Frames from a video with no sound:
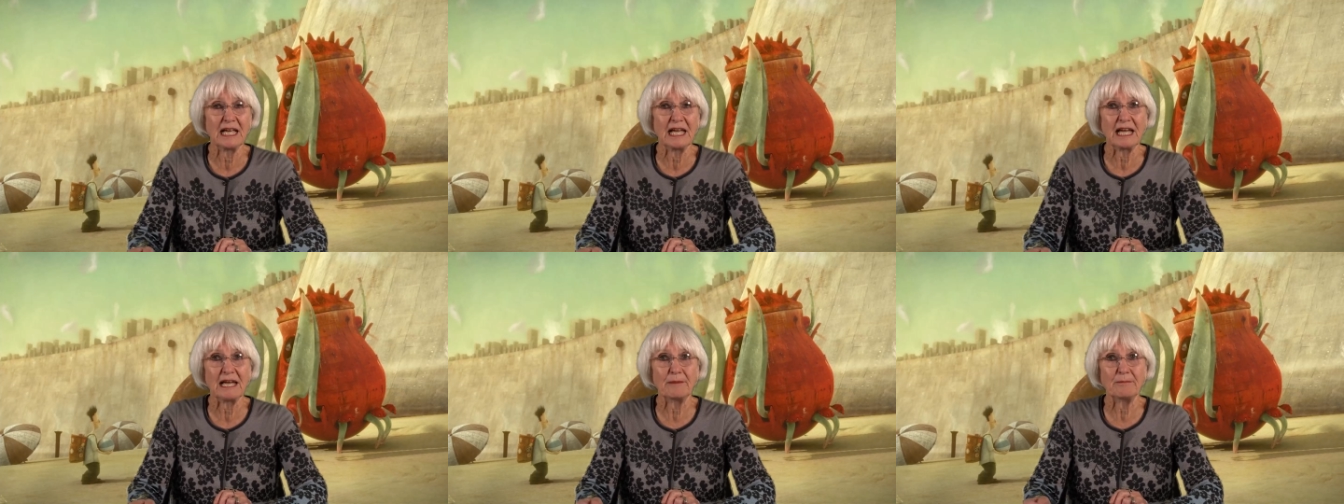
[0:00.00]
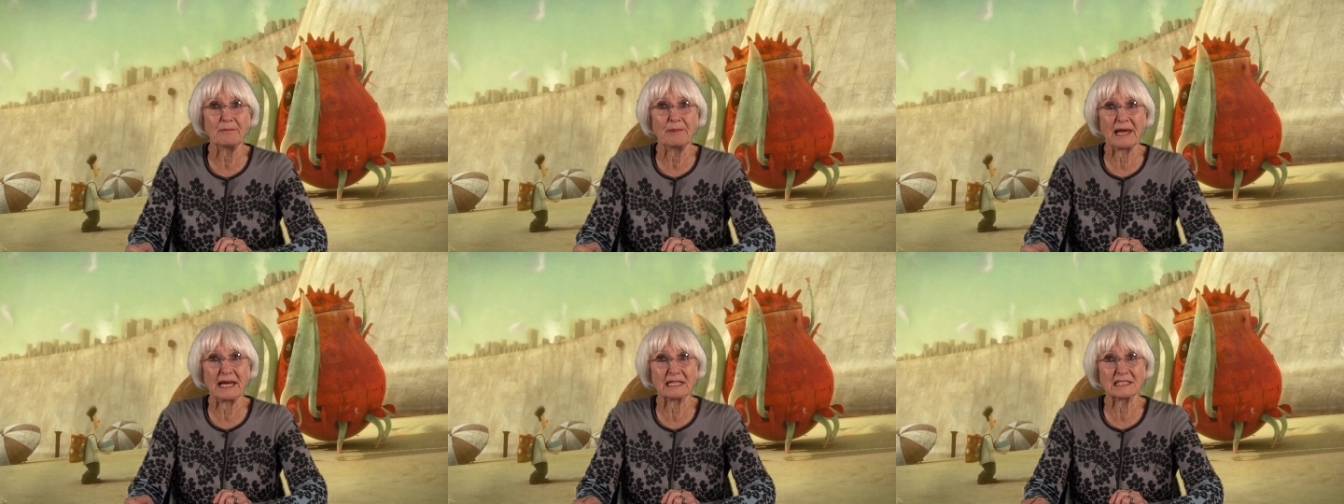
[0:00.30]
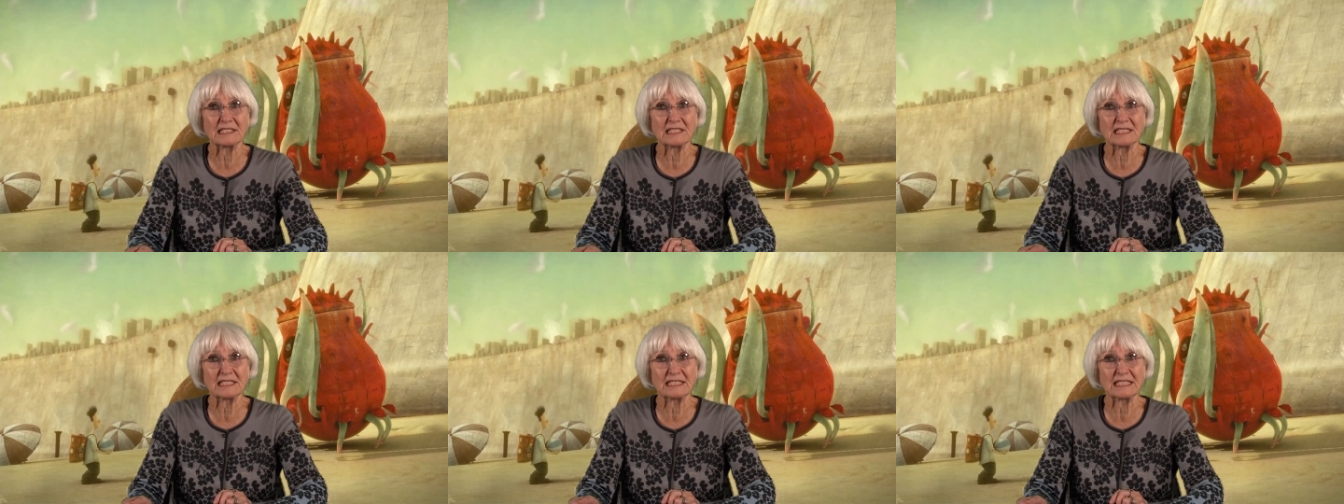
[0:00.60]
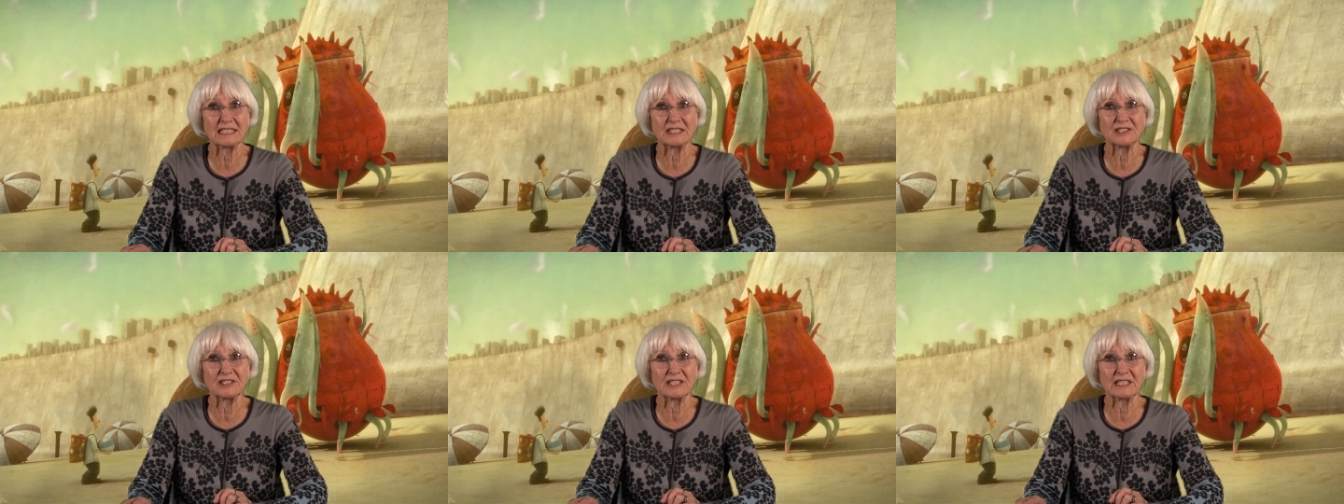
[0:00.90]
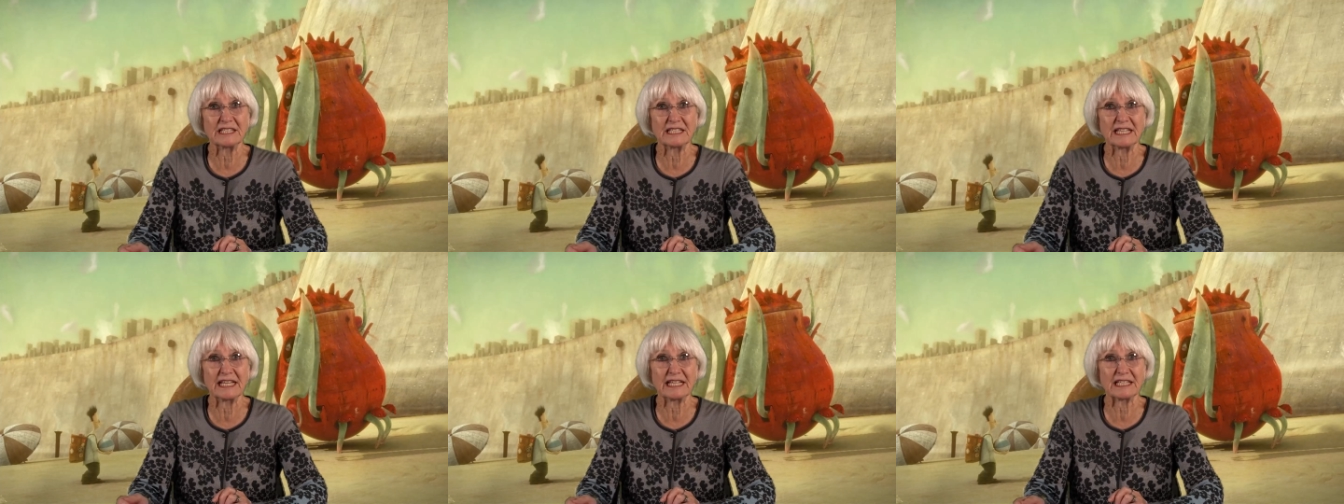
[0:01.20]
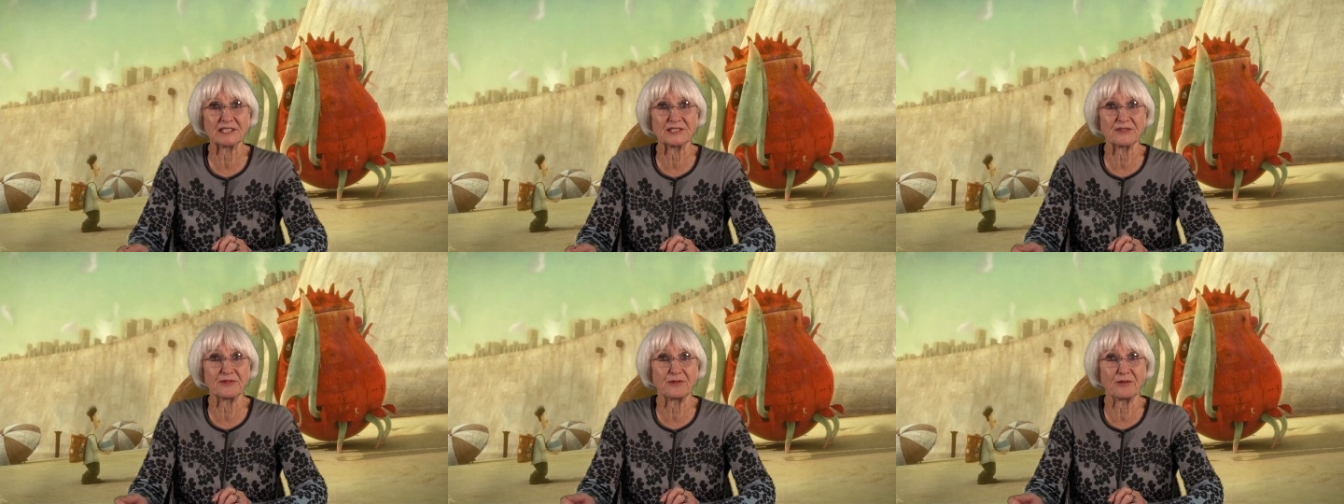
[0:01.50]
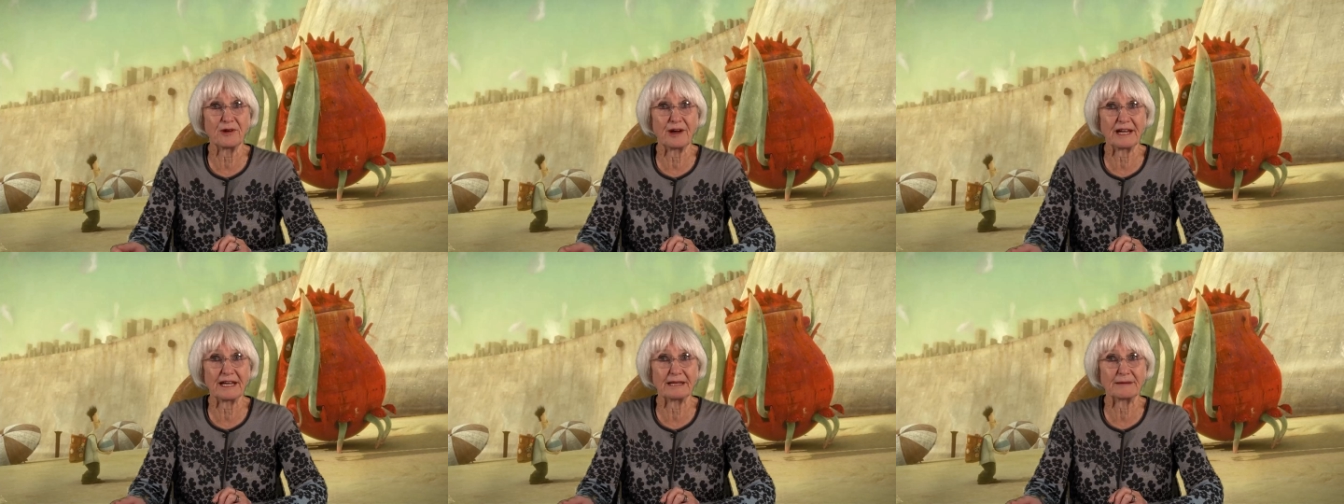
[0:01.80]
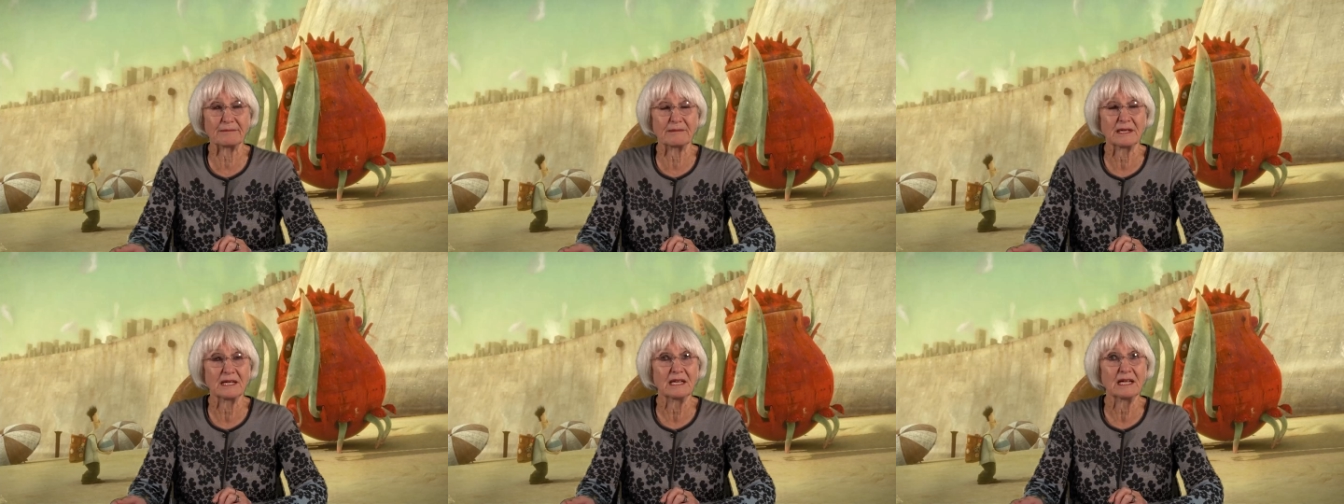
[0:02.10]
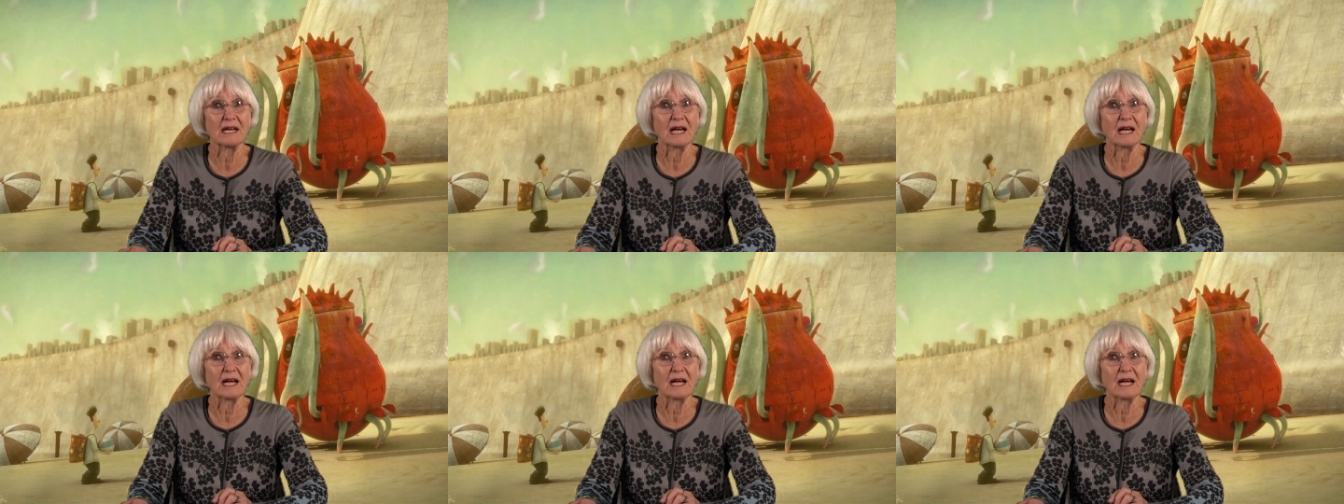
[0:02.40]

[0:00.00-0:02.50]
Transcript: and bounces into the next frame,